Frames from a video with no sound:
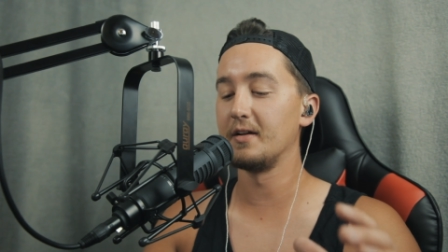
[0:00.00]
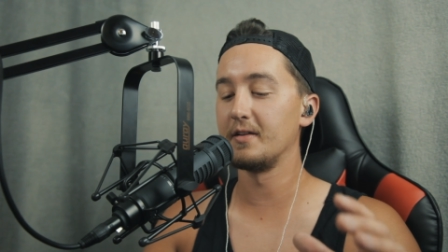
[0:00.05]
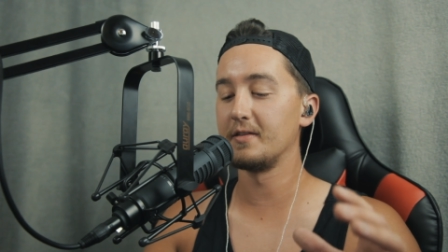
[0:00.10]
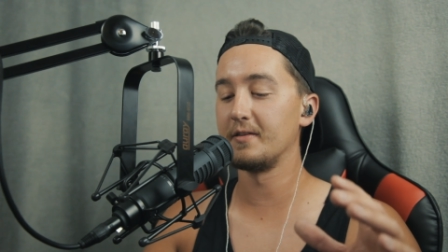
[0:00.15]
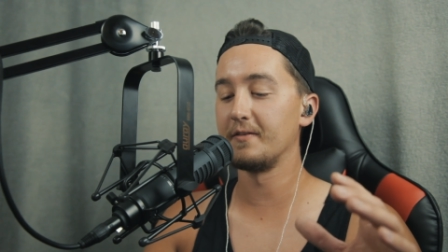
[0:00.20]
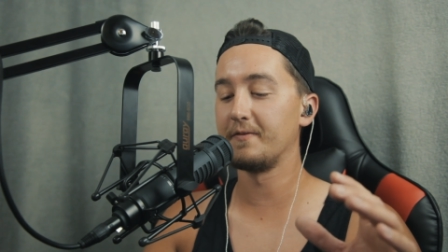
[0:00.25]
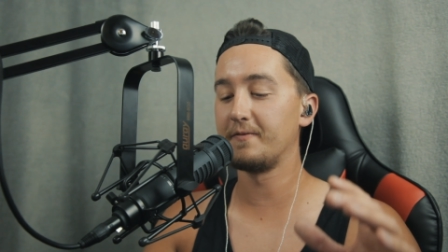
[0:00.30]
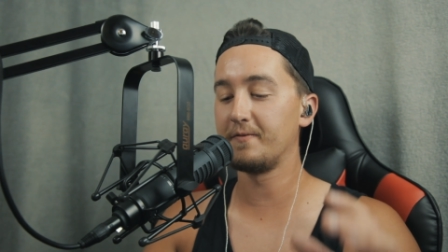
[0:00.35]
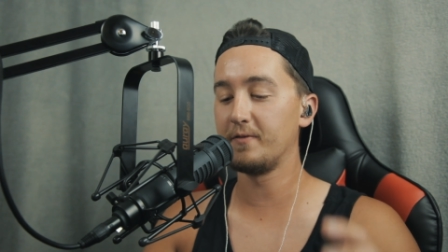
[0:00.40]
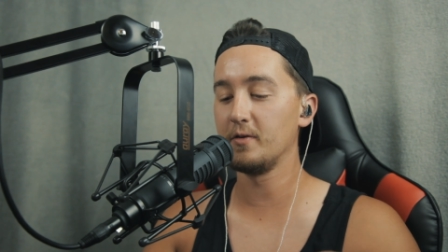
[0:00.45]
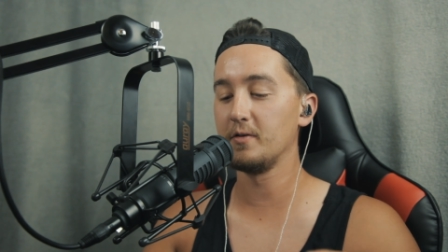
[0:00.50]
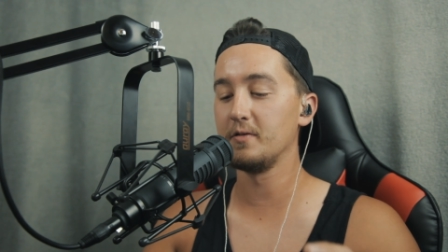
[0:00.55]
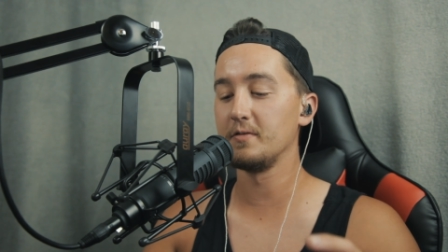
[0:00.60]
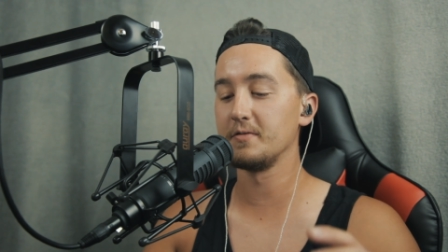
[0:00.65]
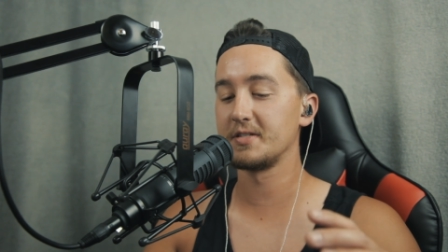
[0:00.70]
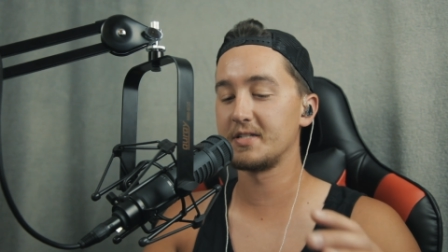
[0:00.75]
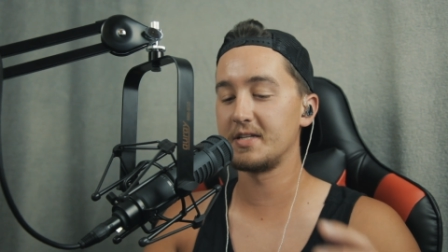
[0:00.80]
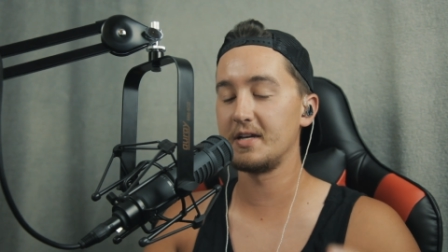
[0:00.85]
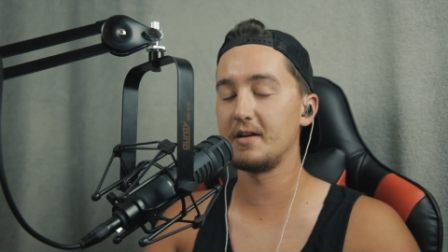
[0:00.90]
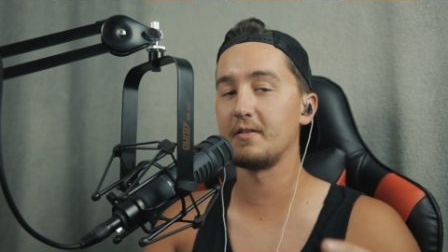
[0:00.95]
the full
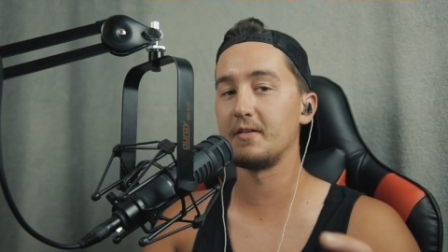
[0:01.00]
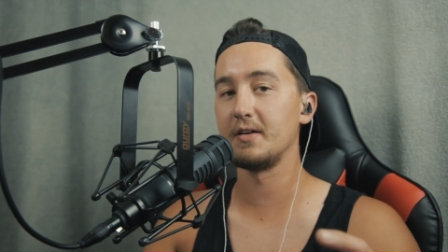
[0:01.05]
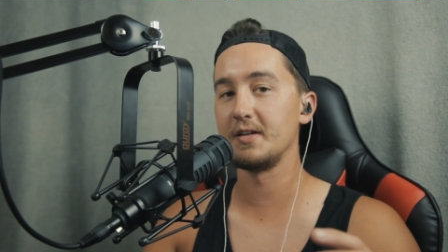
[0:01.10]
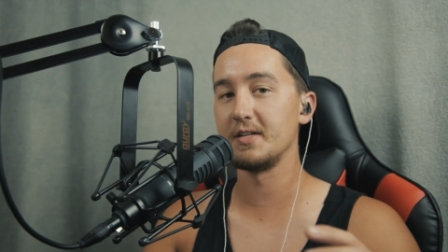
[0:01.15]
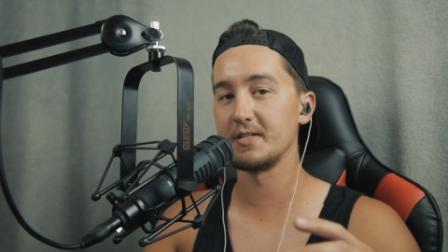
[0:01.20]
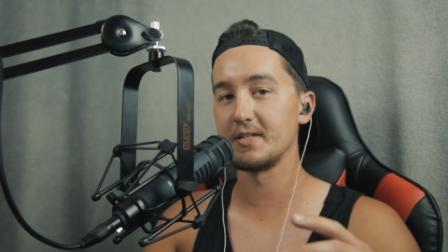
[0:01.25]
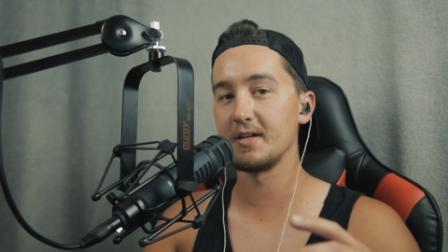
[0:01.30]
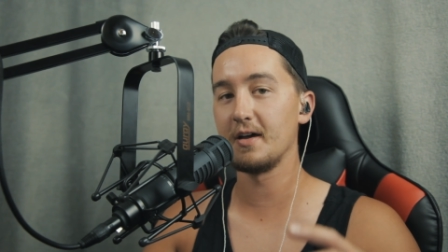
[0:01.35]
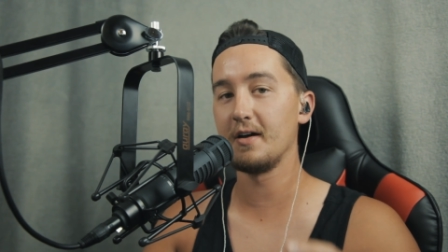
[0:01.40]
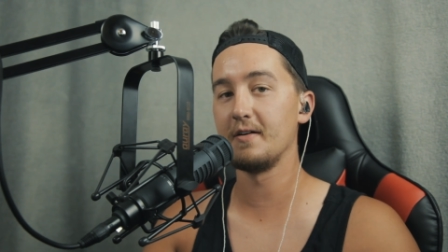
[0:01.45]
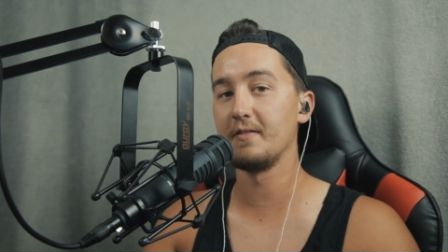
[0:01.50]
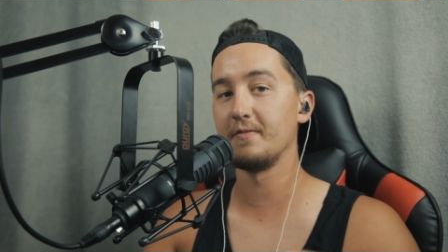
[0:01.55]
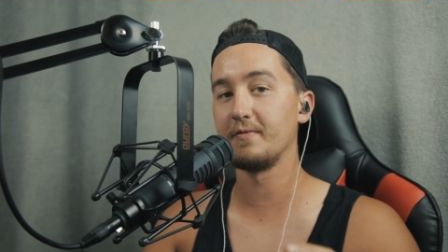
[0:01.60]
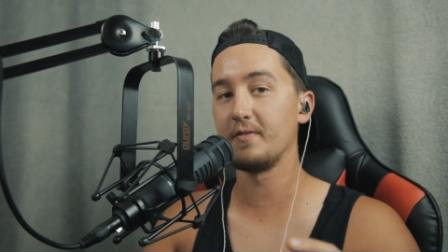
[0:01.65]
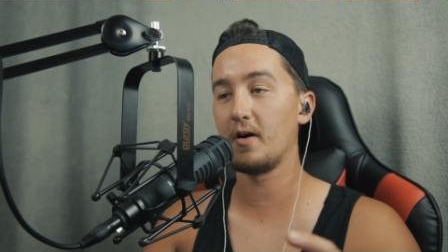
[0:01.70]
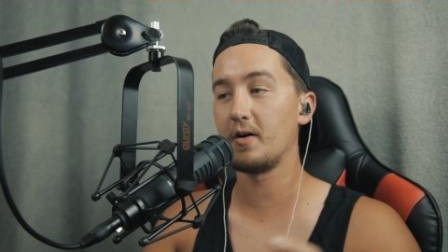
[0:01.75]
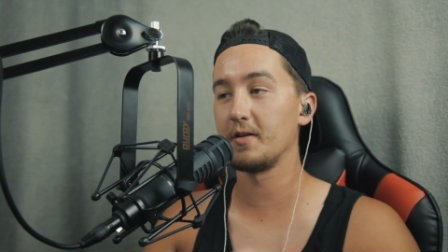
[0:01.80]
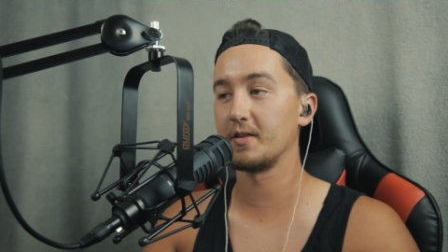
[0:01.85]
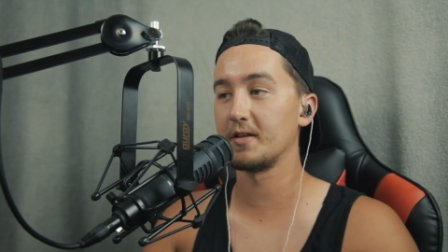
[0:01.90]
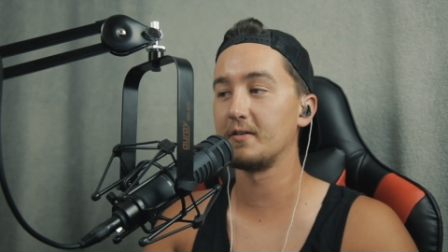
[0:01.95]
series of
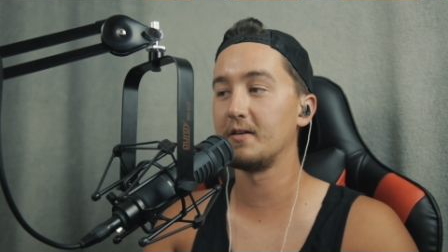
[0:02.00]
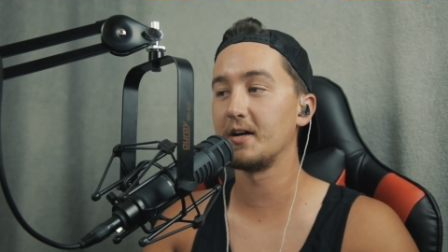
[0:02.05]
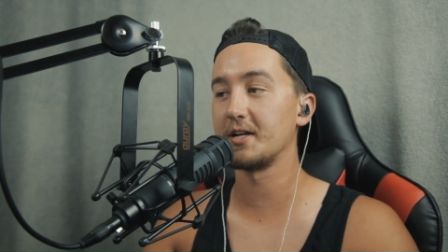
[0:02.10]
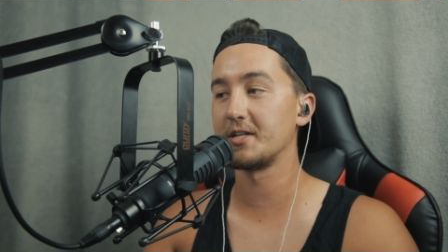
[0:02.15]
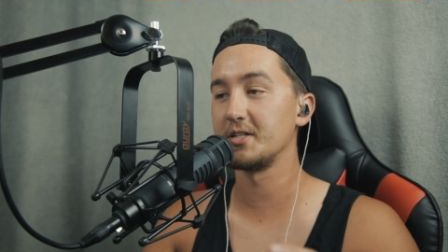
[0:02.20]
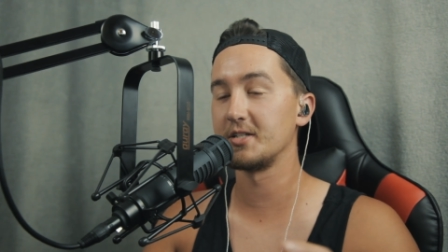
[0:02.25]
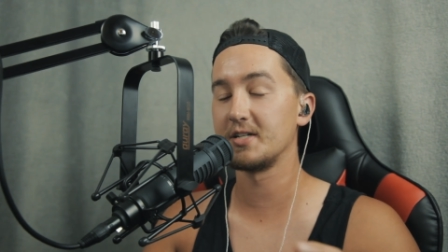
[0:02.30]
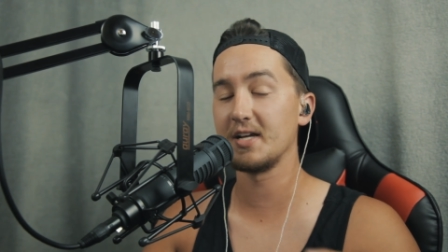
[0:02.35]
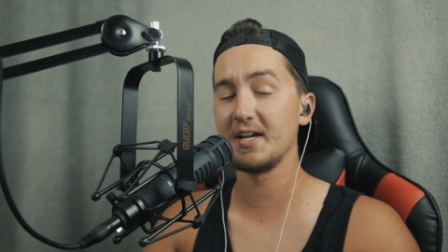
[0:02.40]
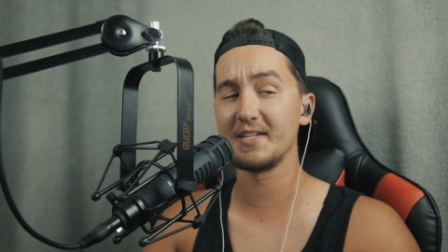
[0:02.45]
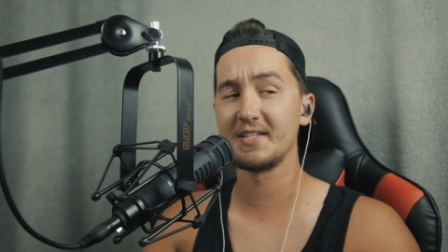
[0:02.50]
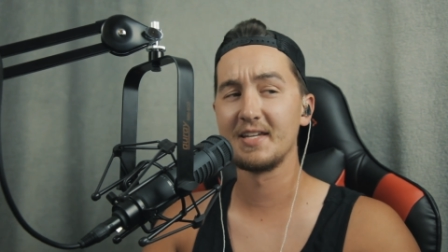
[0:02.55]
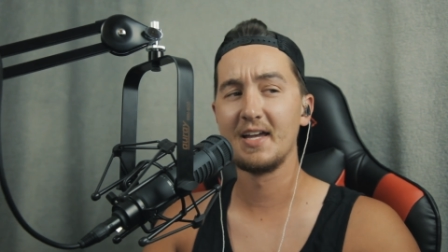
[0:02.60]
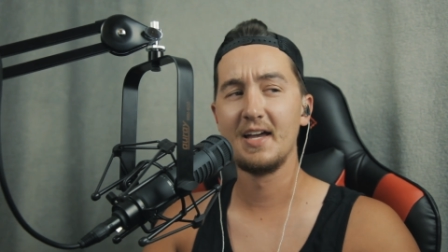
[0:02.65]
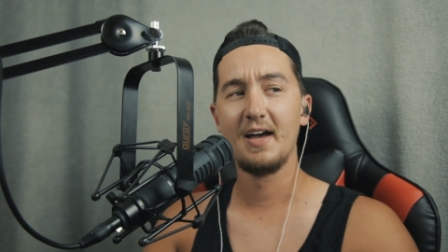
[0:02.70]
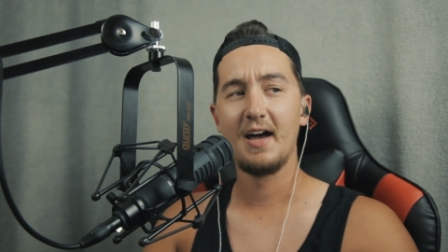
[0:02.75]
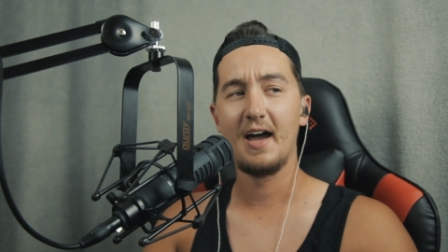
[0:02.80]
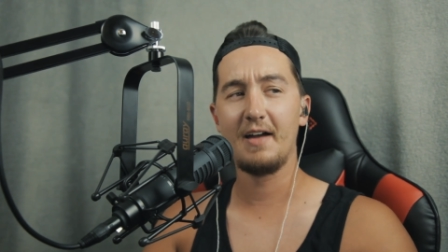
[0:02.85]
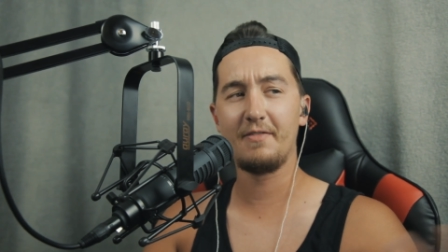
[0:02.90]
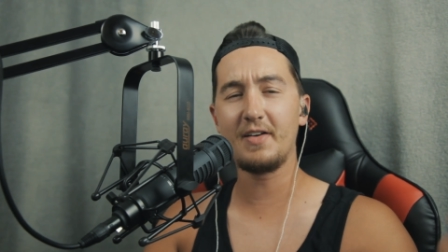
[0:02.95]
all the collection chests.
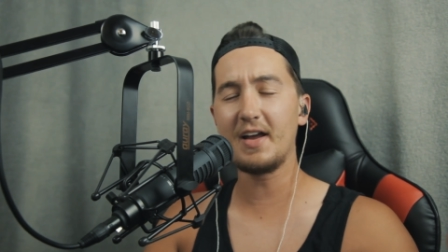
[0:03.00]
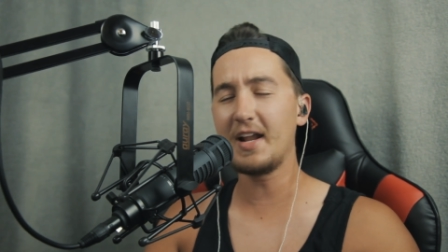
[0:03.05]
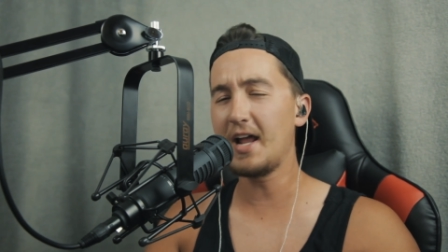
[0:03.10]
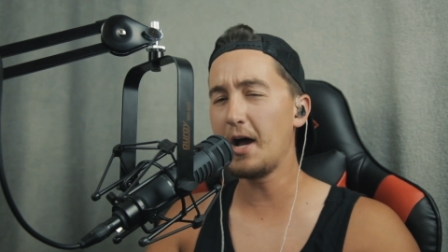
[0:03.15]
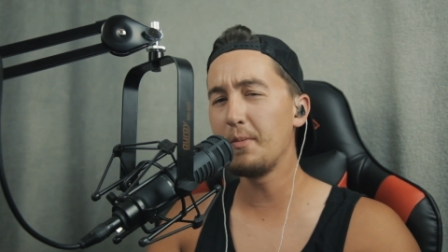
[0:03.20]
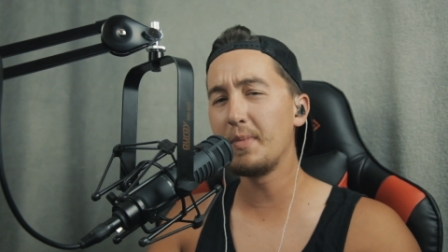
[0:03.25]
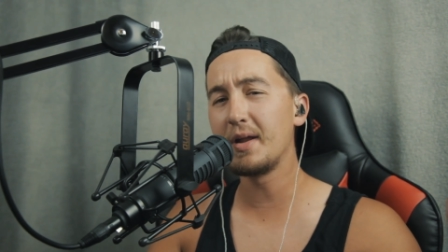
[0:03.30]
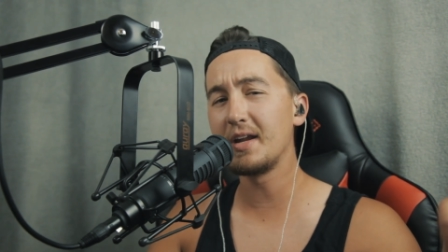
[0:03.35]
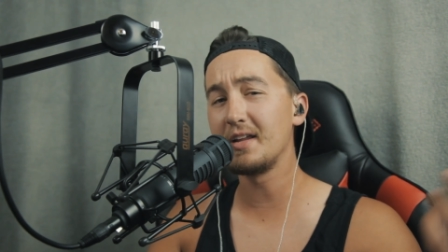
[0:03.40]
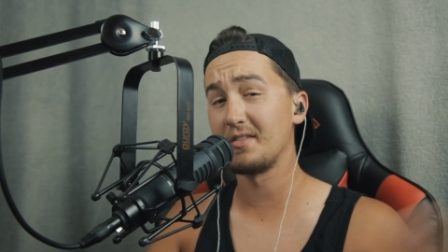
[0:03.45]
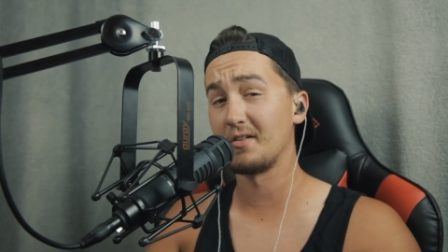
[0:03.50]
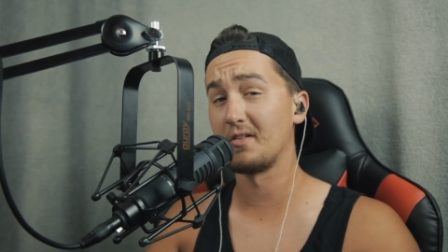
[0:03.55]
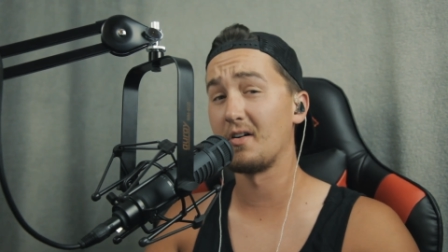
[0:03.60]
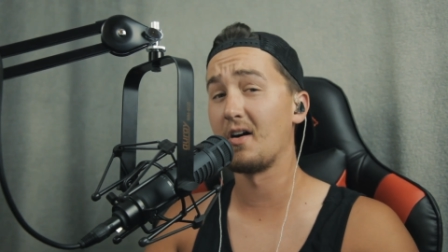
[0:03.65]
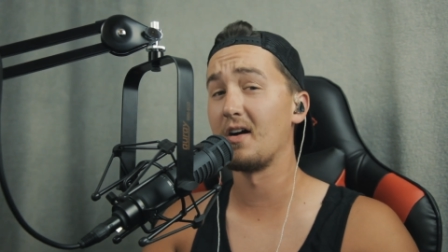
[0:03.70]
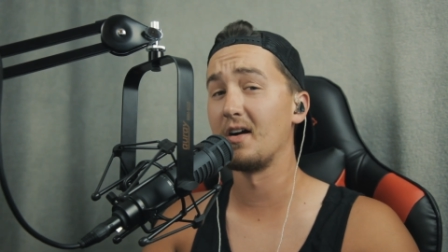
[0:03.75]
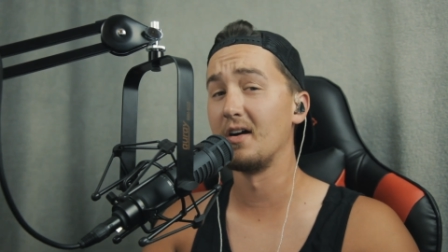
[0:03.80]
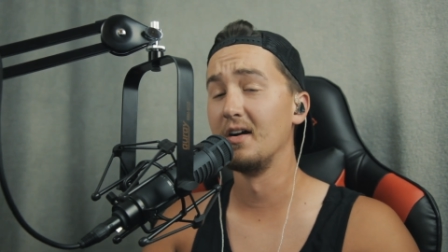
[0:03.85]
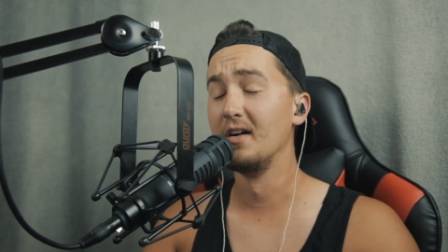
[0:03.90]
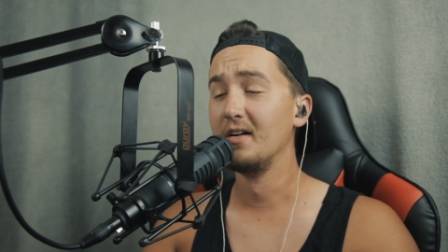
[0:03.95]
I forget how many there
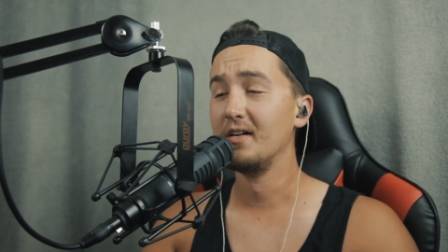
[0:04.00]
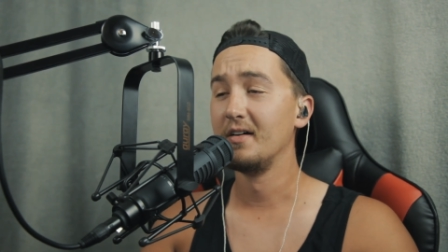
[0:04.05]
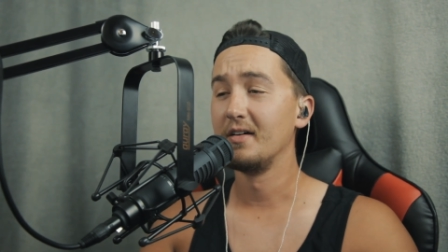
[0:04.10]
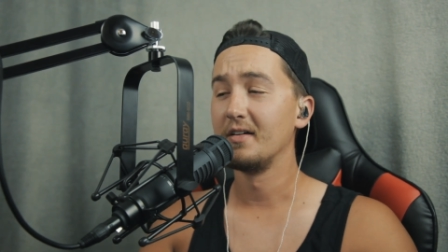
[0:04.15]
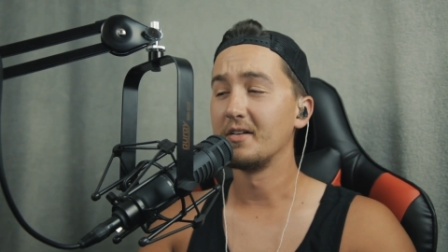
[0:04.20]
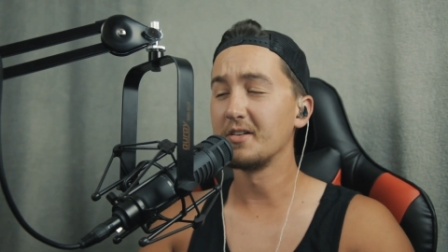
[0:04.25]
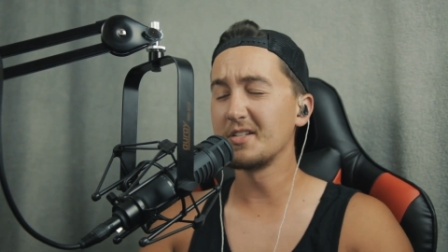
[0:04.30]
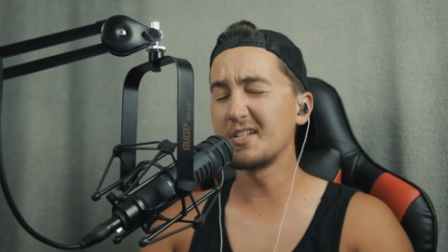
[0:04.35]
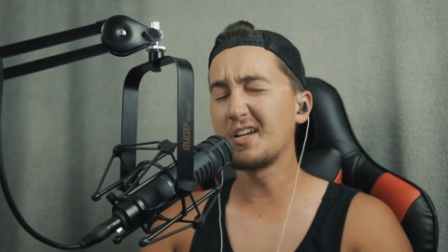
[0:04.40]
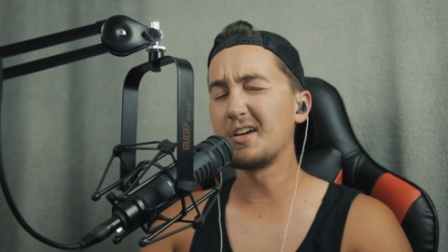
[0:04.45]
are. There's a